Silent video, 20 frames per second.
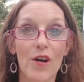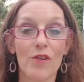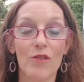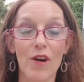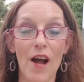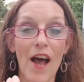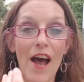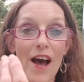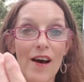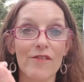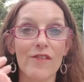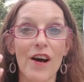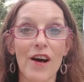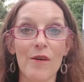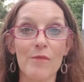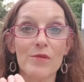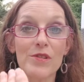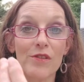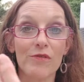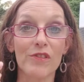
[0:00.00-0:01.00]

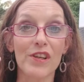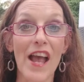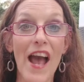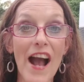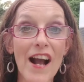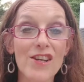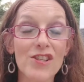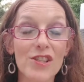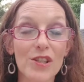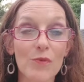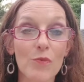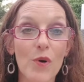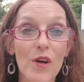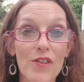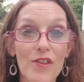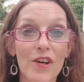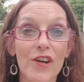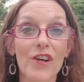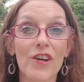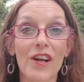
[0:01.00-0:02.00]
have some reaction with
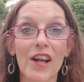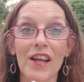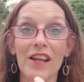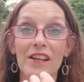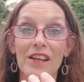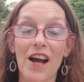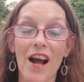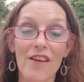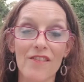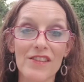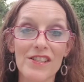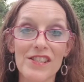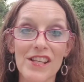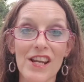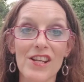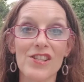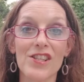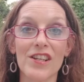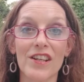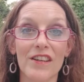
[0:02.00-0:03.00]
her and
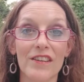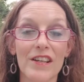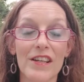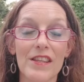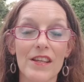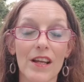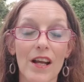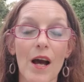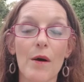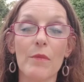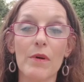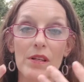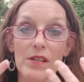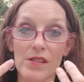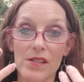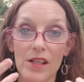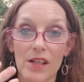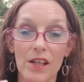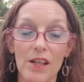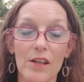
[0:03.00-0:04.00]
conversation and everything, I'm going to
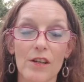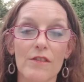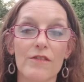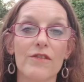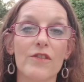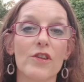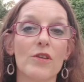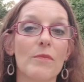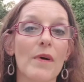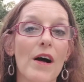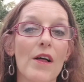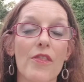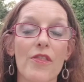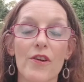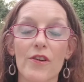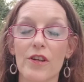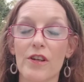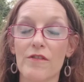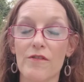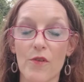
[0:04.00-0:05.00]
sit here for about
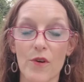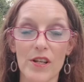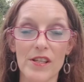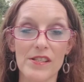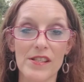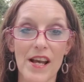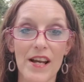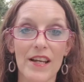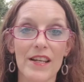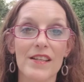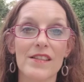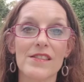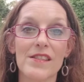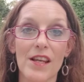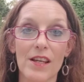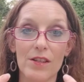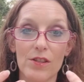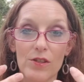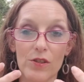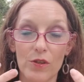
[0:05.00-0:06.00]
30-40 seconds
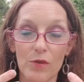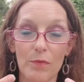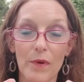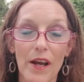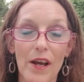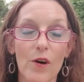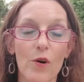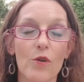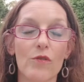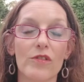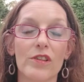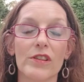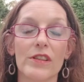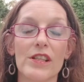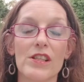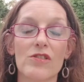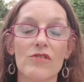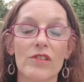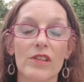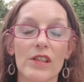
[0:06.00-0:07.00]
and do my whole
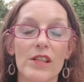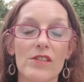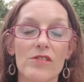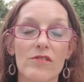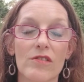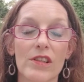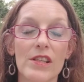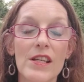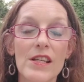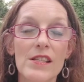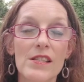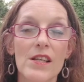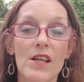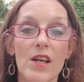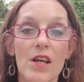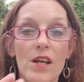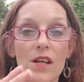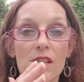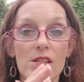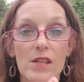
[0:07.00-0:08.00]
release, release, release.
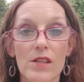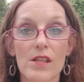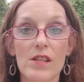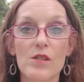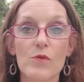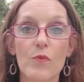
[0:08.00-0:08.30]
So this